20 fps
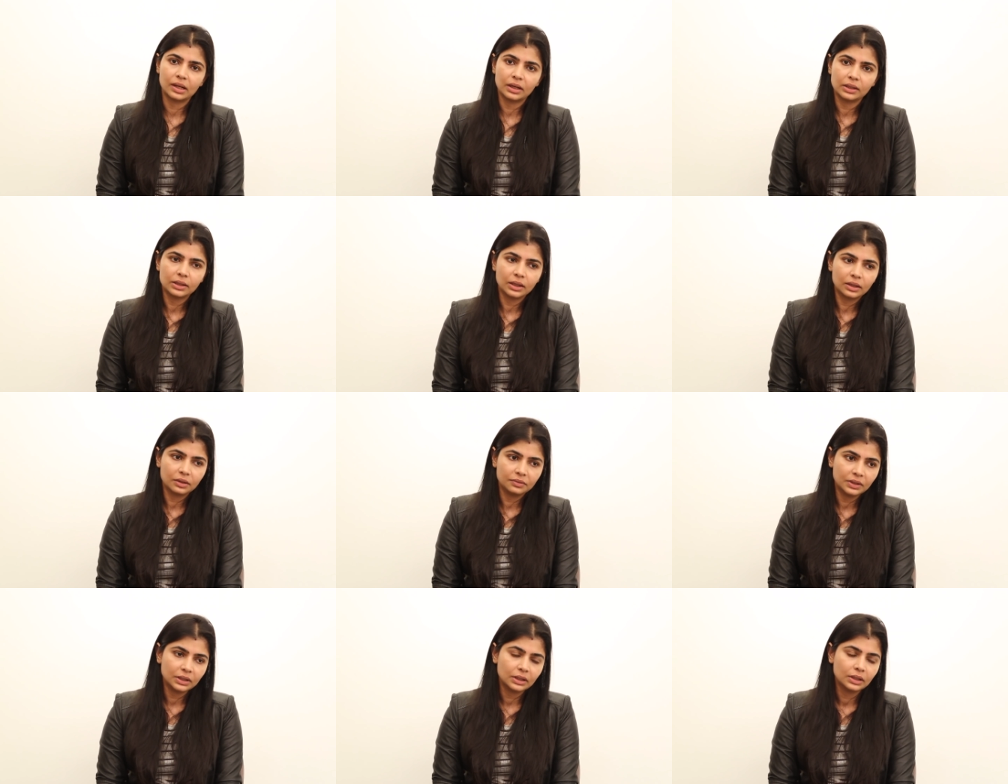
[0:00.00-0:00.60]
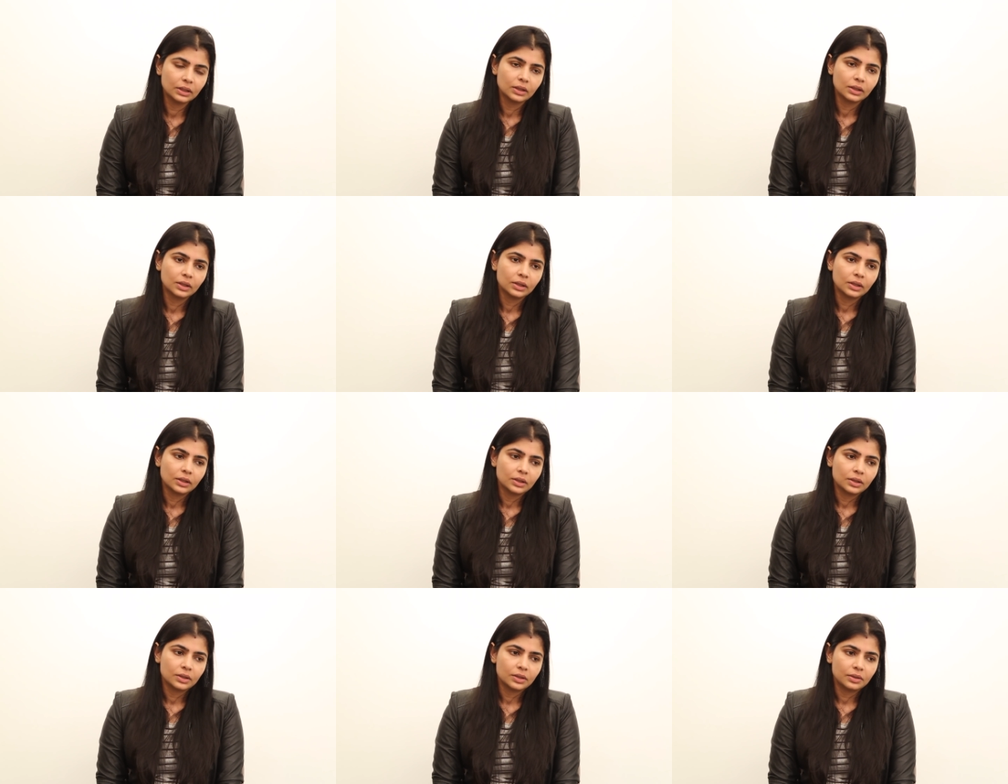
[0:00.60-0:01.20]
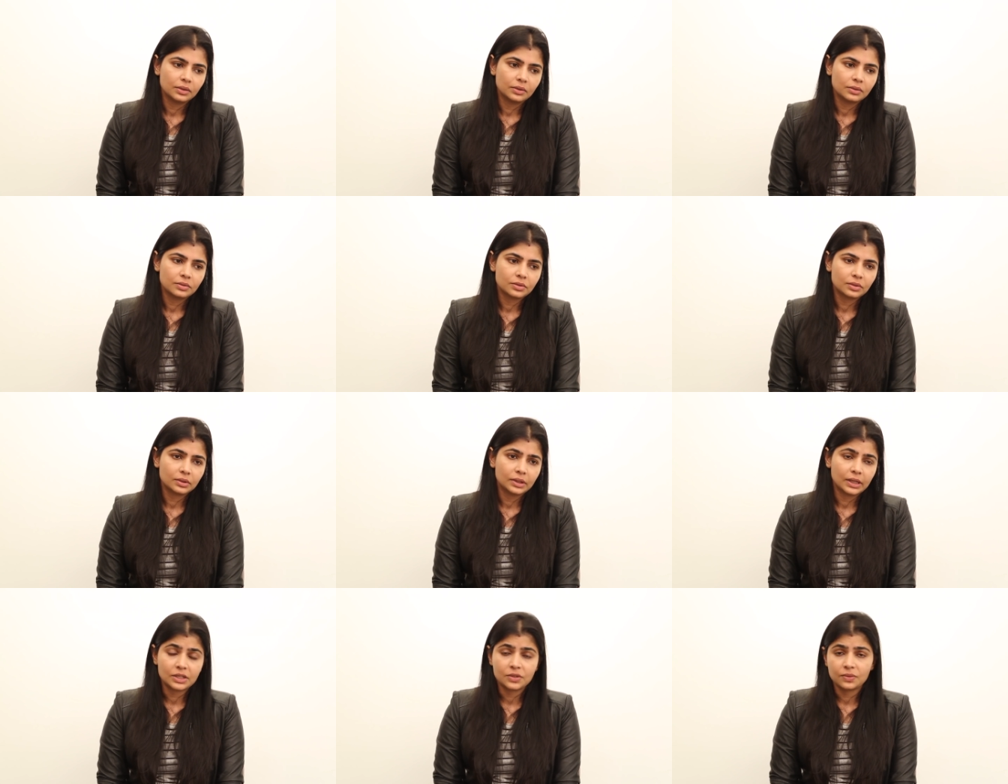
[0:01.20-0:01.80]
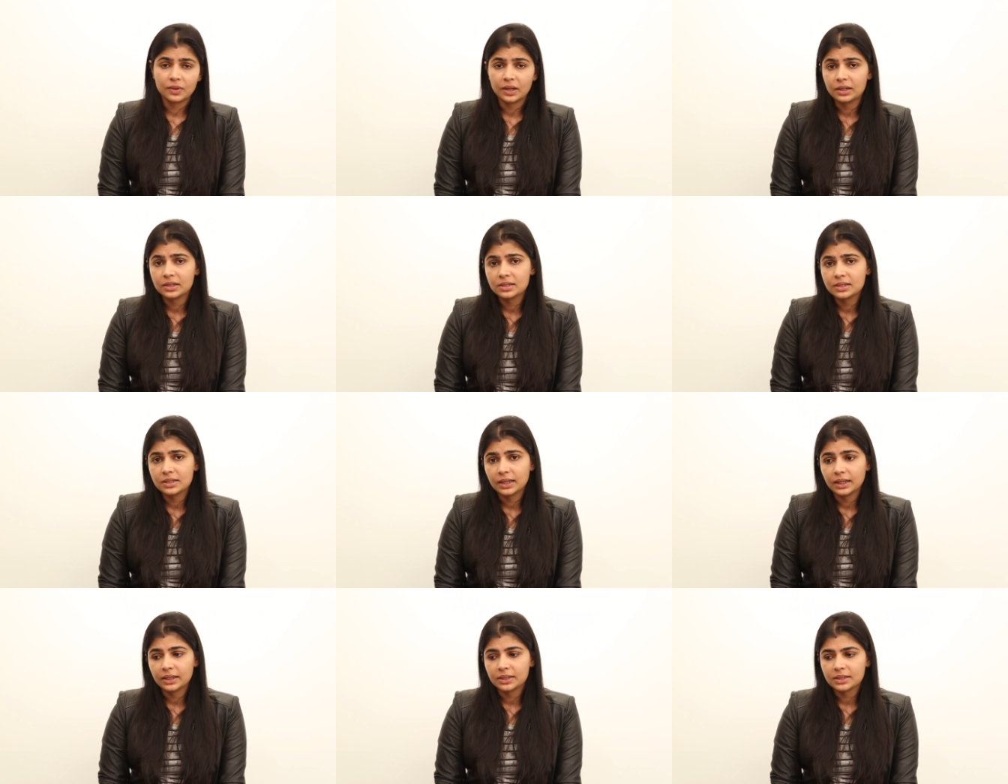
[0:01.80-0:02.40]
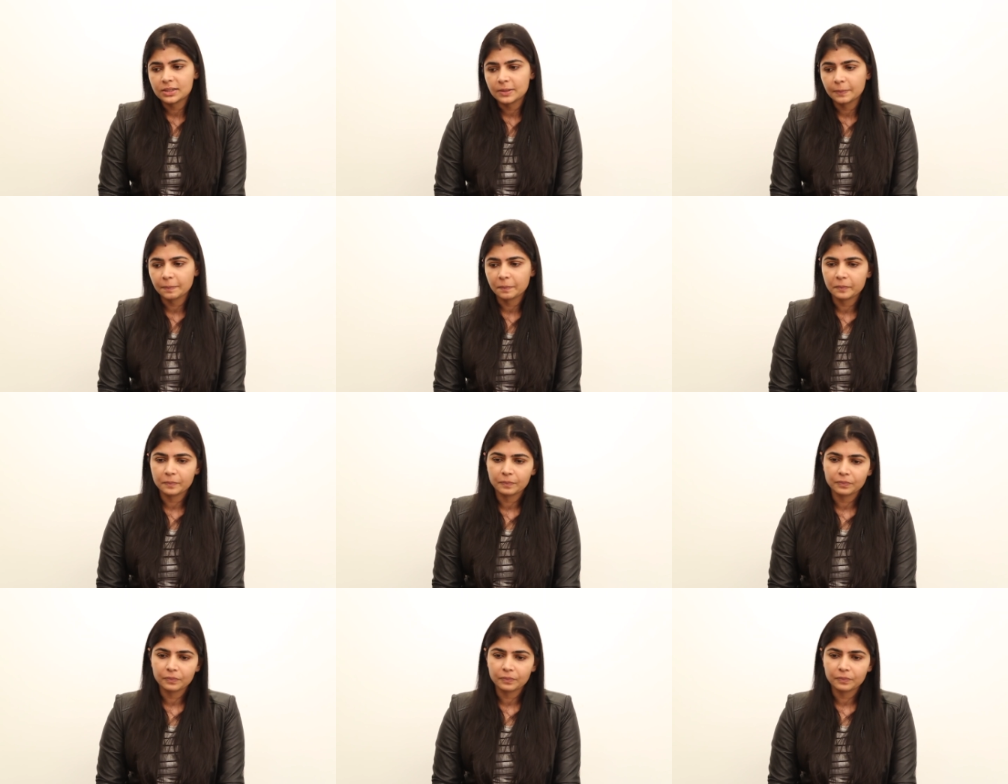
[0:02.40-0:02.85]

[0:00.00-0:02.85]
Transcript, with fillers: Radharavi. Uh, oh, so that's where it stands.